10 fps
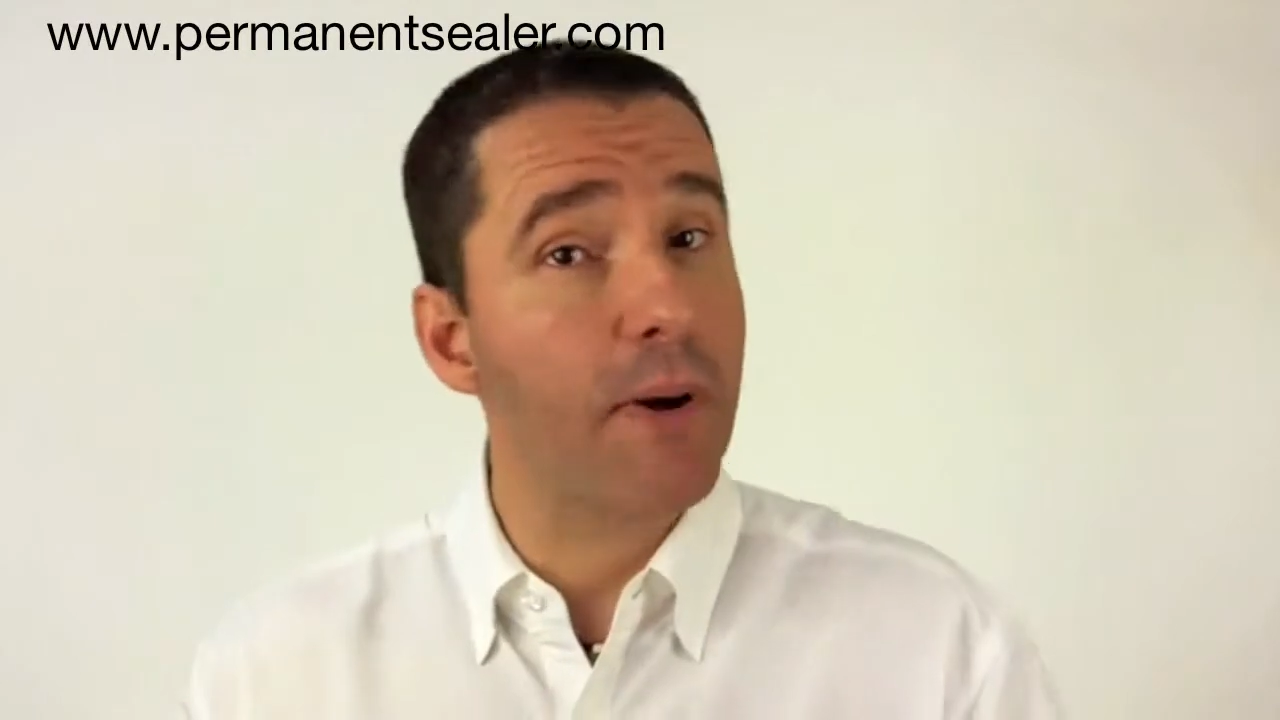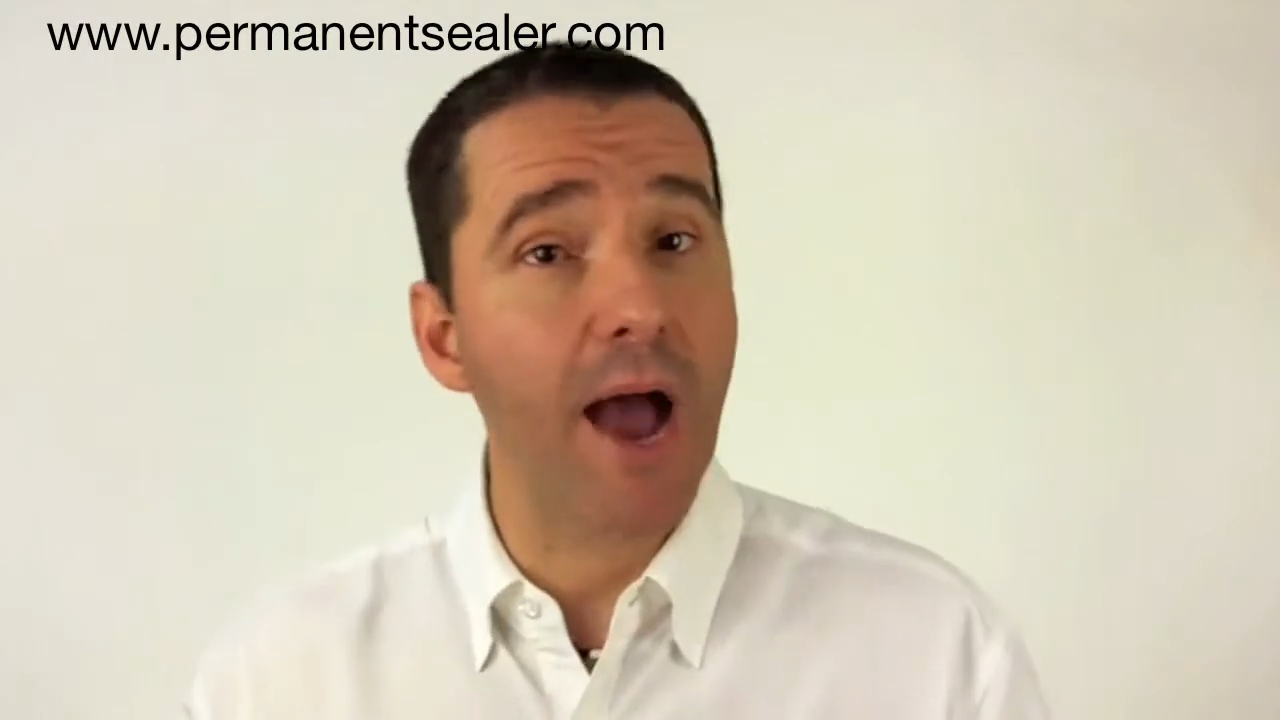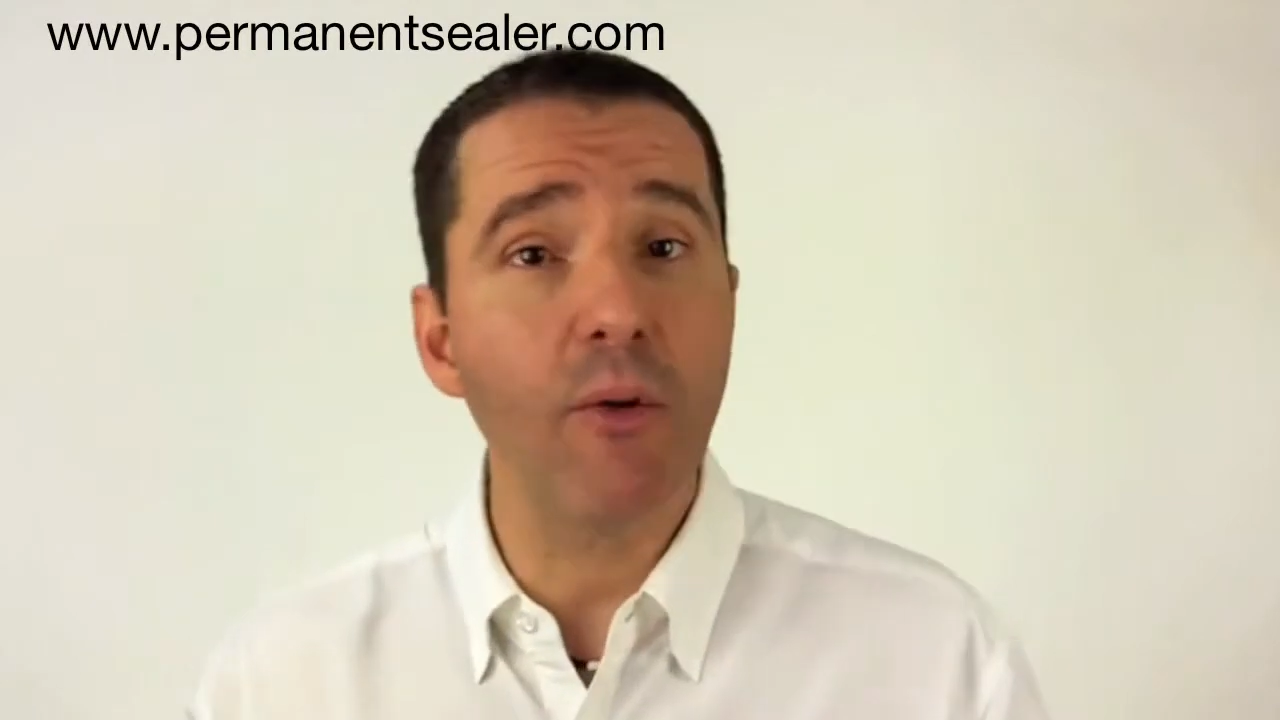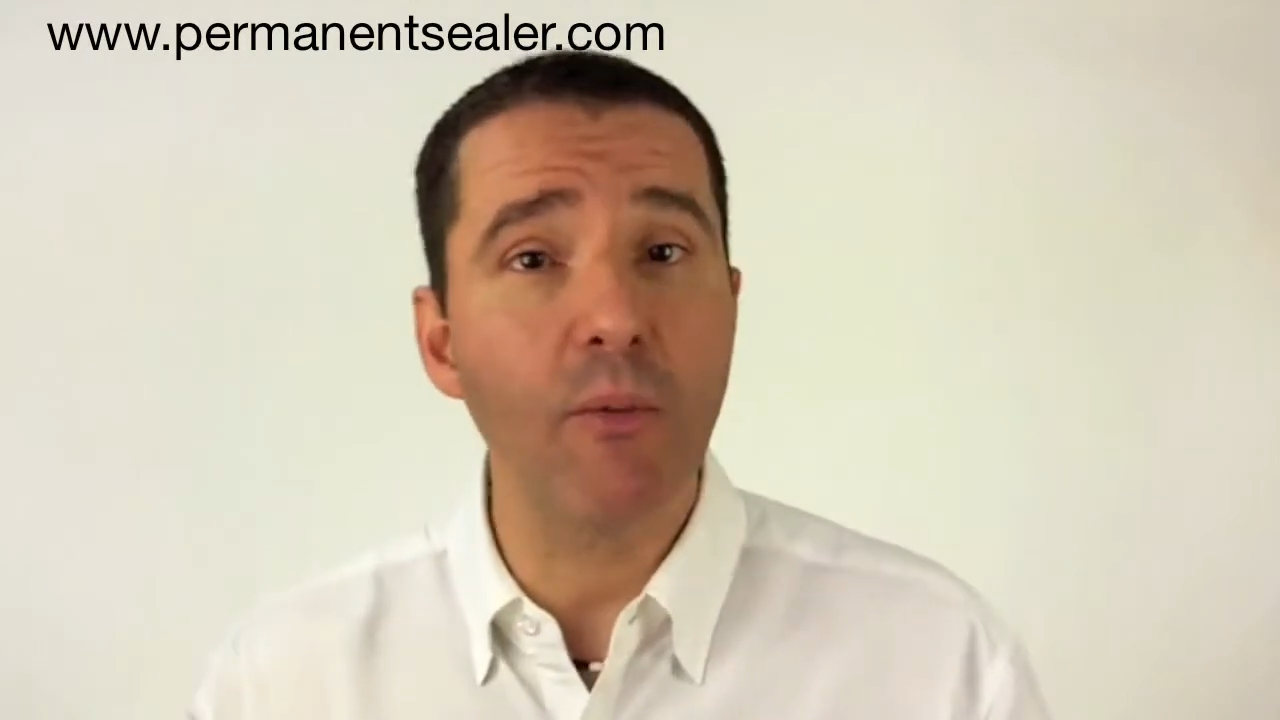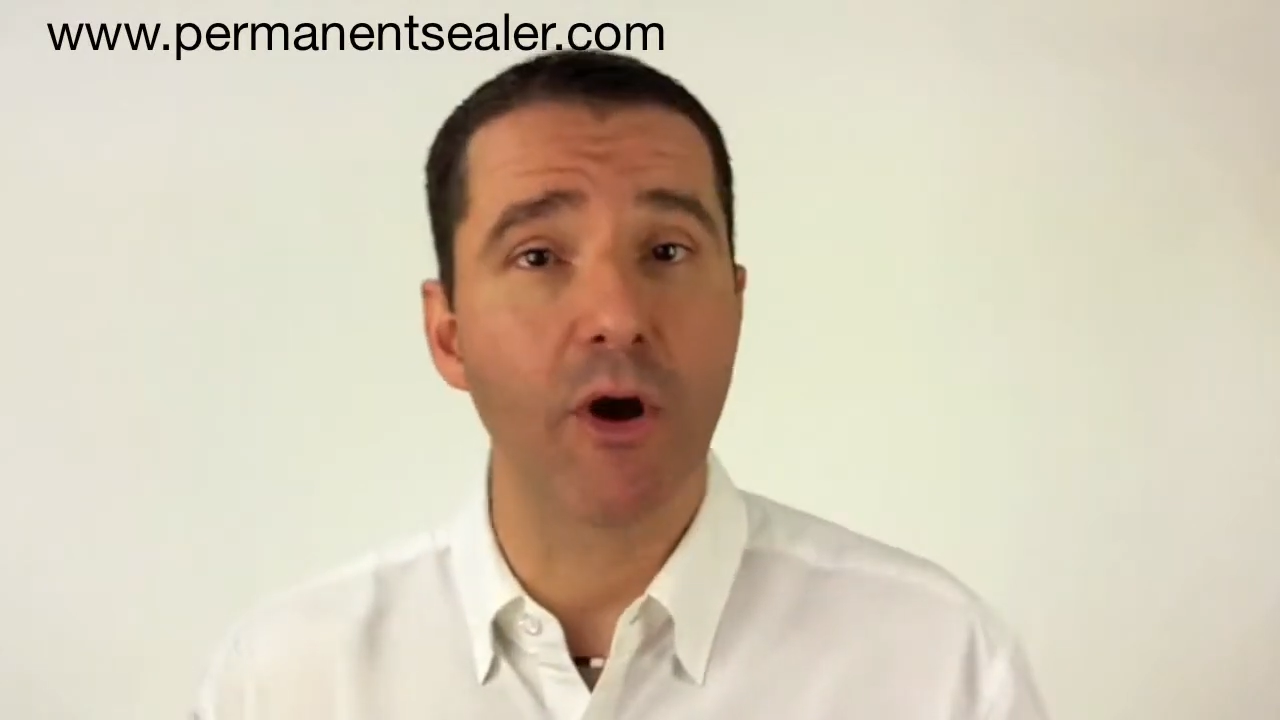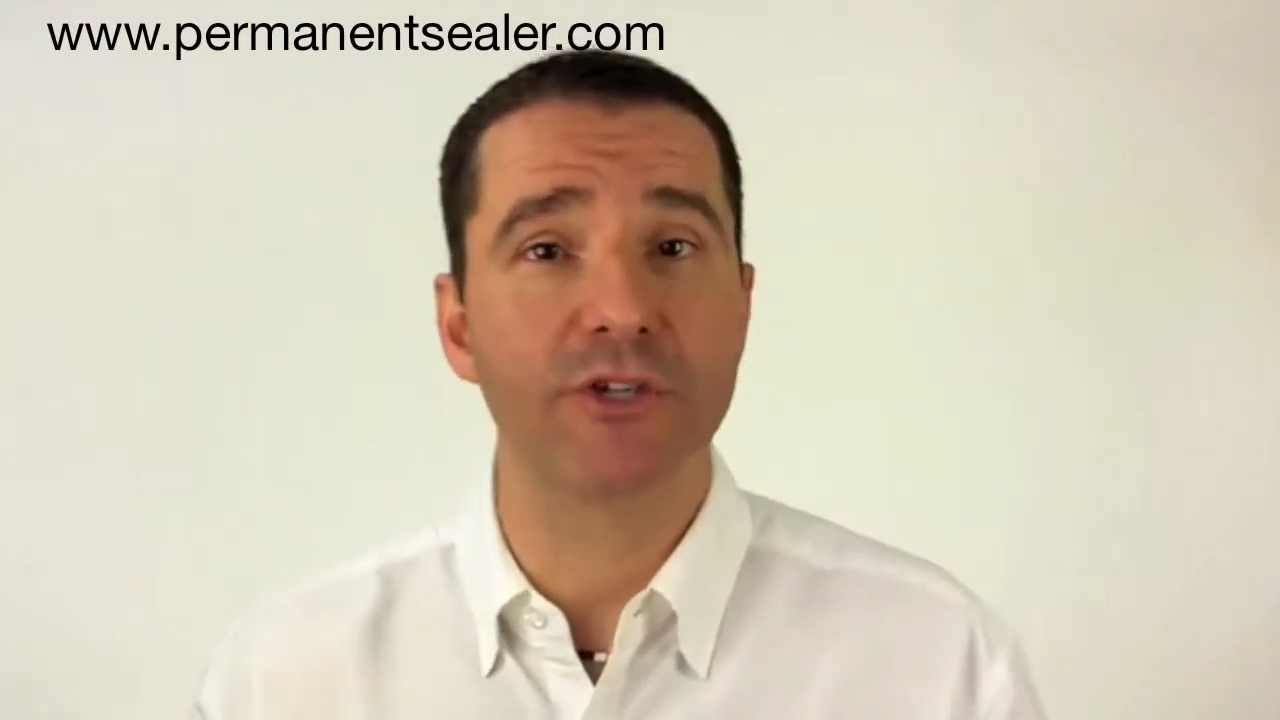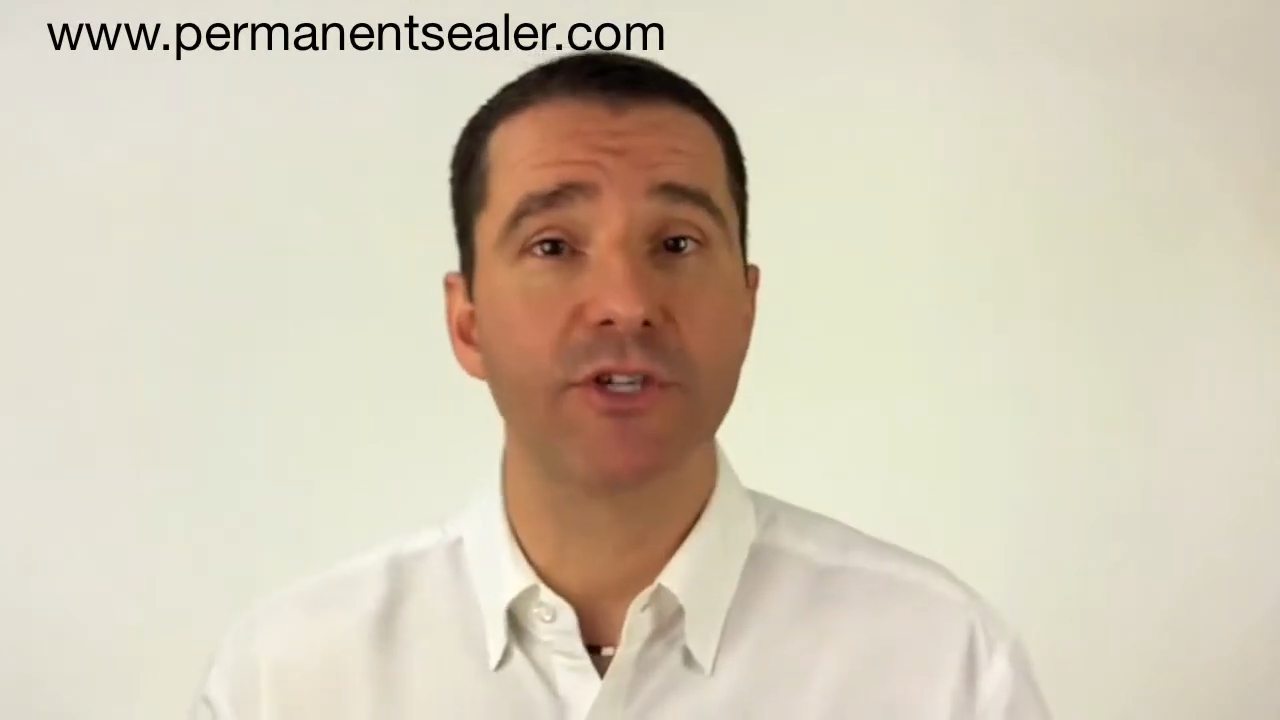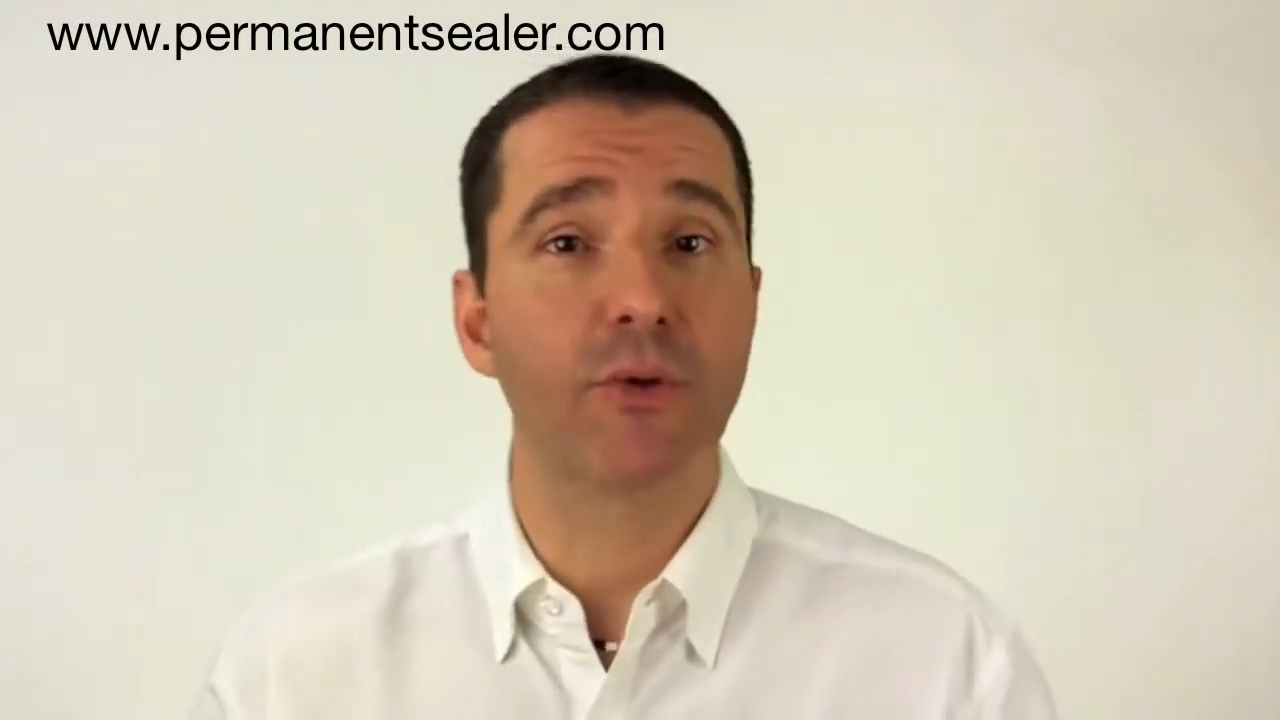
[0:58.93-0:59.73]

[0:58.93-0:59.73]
power wash